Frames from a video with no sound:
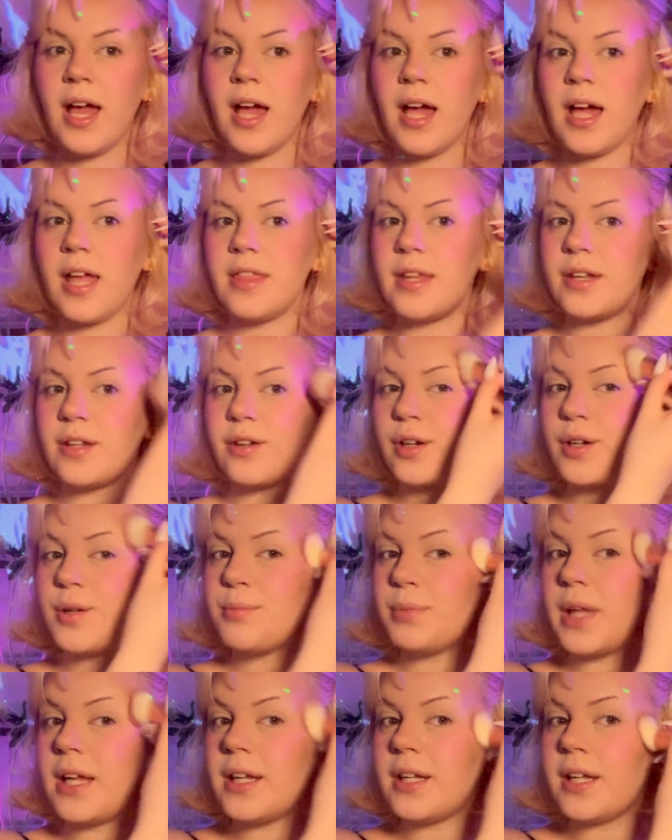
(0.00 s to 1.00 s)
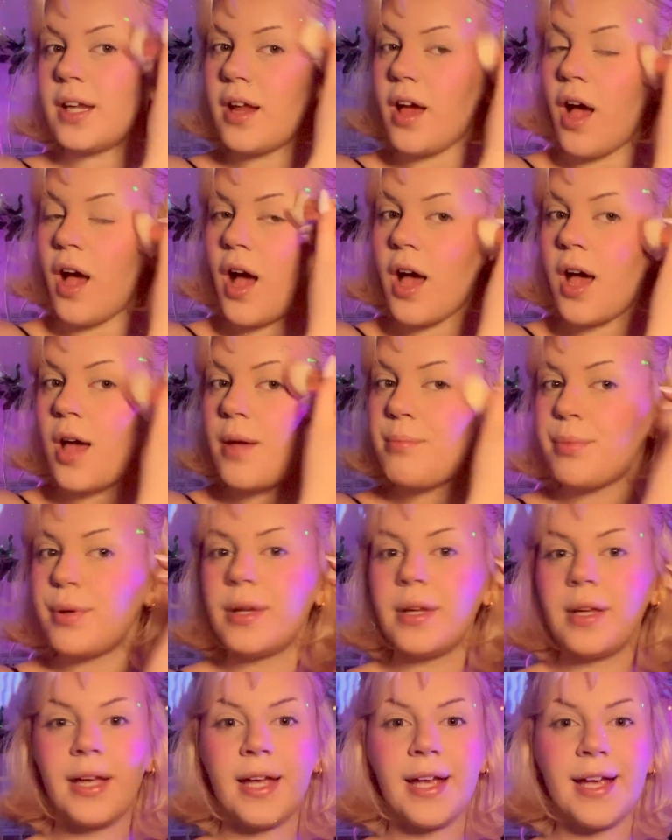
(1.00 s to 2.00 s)
And then you're gonna blend it up
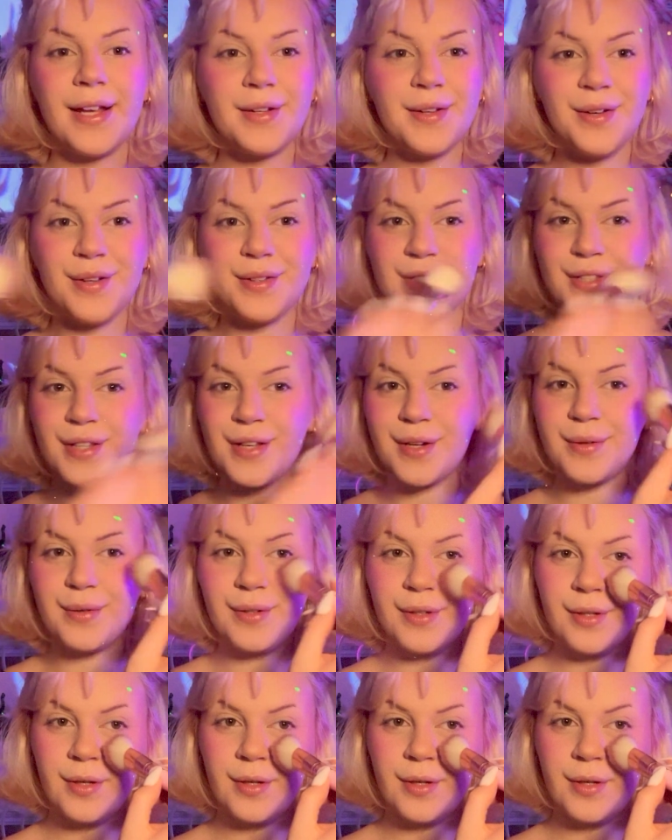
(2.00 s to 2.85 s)
and also